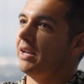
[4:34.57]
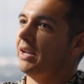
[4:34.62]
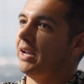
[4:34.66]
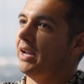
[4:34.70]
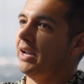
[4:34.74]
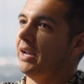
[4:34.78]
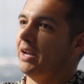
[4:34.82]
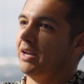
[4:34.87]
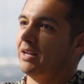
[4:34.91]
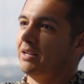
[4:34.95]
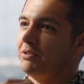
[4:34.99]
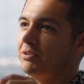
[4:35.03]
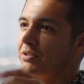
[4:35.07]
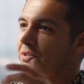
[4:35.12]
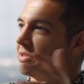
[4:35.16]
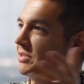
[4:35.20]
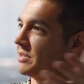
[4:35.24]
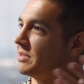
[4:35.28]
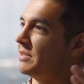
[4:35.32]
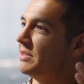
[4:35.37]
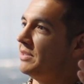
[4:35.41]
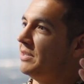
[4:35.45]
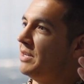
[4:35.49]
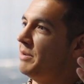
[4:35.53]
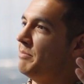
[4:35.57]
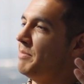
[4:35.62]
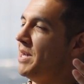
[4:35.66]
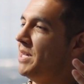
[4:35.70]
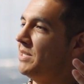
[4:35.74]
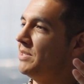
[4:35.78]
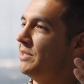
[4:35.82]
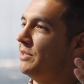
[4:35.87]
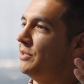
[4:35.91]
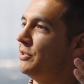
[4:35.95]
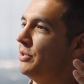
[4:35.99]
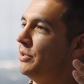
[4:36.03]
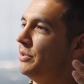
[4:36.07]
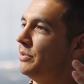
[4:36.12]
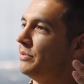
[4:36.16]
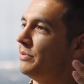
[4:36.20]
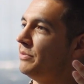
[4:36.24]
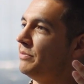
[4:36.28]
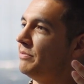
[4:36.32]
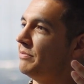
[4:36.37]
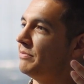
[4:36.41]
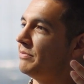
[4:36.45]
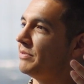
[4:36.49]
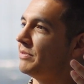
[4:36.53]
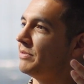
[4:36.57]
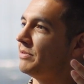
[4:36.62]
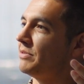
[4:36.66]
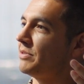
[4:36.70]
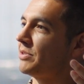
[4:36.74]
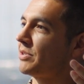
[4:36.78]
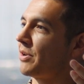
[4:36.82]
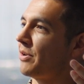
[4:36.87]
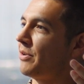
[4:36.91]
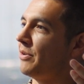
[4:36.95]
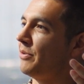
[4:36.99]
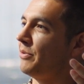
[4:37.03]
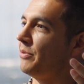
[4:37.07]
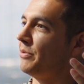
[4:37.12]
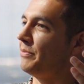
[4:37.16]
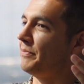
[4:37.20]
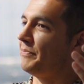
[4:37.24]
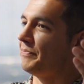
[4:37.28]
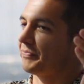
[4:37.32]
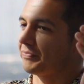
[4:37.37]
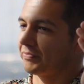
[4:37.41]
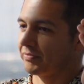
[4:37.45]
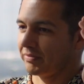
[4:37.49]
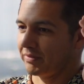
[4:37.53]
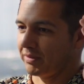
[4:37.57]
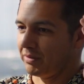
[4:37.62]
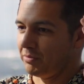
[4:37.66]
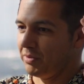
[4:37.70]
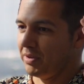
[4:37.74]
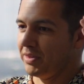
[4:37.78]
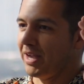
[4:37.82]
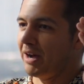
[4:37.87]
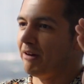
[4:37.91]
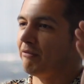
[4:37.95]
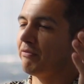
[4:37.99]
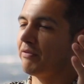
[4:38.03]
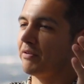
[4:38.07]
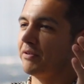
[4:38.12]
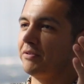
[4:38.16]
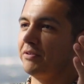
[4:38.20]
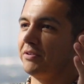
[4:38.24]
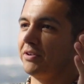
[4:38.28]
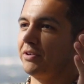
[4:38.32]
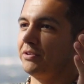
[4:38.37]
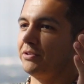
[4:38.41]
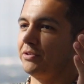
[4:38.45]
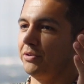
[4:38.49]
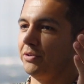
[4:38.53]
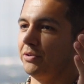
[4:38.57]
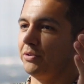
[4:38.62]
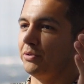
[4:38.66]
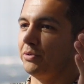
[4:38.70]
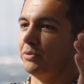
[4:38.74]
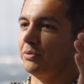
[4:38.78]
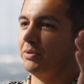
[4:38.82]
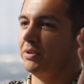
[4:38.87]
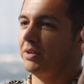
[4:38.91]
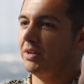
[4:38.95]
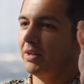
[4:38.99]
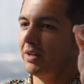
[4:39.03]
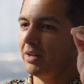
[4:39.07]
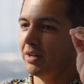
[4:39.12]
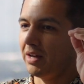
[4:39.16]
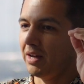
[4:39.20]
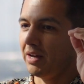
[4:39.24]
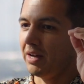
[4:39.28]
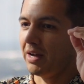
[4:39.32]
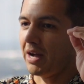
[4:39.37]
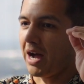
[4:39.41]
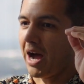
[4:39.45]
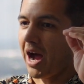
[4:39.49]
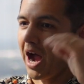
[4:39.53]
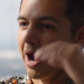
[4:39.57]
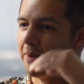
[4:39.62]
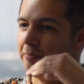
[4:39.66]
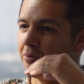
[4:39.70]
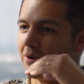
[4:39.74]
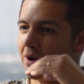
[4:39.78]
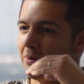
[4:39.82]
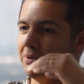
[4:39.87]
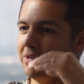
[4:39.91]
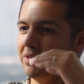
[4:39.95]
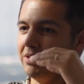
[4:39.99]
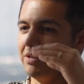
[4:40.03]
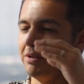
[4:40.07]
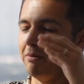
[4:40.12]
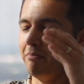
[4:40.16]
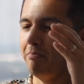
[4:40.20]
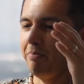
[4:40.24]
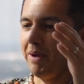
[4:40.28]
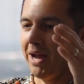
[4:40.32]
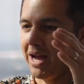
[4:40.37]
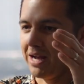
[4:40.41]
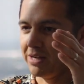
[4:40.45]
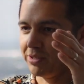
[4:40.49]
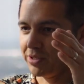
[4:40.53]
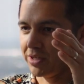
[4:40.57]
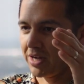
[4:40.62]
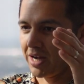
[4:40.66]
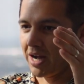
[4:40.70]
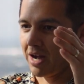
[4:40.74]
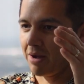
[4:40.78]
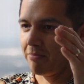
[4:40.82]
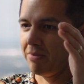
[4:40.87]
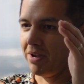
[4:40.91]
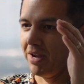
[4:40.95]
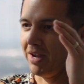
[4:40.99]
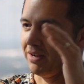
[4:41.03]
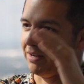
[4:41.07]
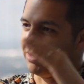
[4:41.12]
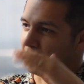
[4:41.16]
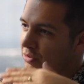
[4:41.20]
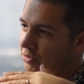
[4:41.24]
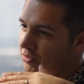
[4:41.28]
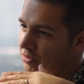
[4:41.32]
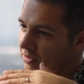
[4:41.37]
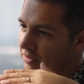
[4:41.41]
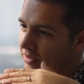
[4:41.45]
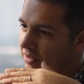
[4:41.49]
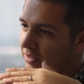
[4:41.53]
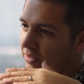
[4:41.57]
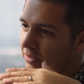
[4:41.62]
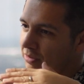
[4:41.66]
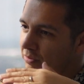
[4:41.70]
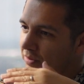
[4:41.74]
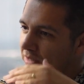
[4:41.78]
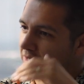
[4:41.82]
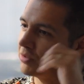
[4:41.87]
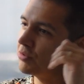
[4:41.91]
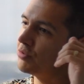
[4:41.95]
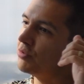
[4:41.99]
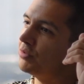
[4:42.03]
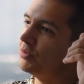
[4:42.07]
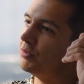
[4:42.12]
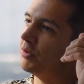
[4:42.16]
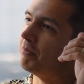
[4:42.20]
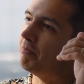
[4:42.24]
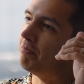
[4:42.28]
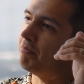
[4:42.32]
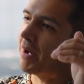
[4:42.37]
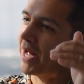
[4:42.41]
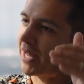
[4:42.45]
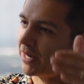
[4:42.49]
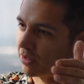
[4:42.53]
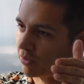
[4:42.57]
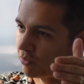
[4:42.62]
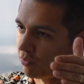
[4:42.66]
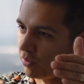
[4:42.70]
and just an amazing dude. So without further ado, I probably did a bad job at introing you. Why don't you do a better